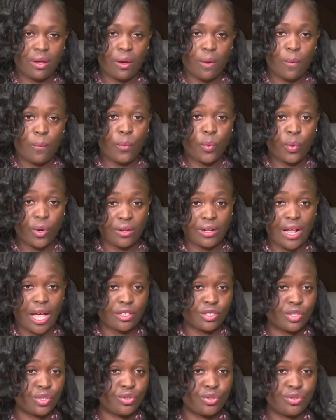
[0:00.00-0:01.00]
Well,
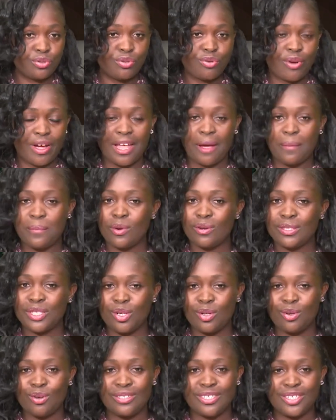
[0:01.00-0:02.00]
as you do know, I am not
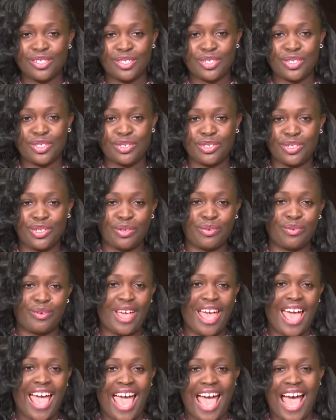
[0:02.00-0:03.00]
alone in the studio.
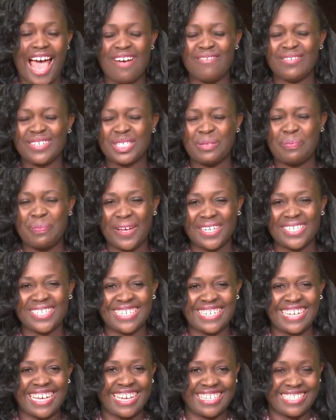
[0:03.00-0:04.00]
I have a
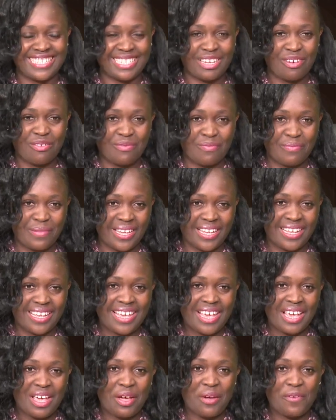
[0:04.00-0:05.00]
special guest here with me,
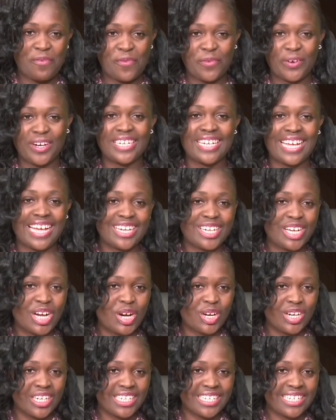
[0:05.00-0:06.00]
a friend and a
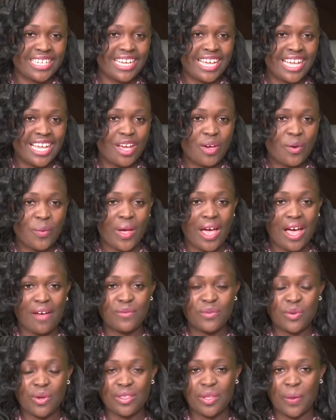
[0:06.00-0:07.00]
colleague. We have
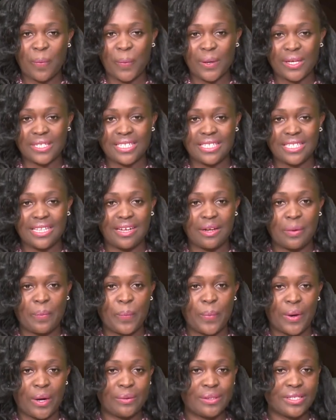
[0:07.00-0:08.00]
no other person than
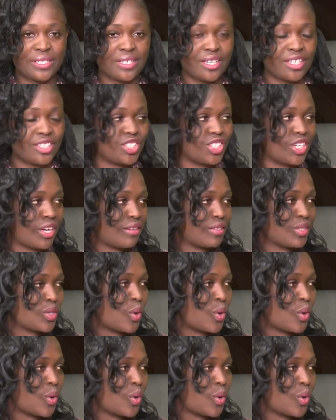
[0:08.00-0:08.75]
Barrister Charles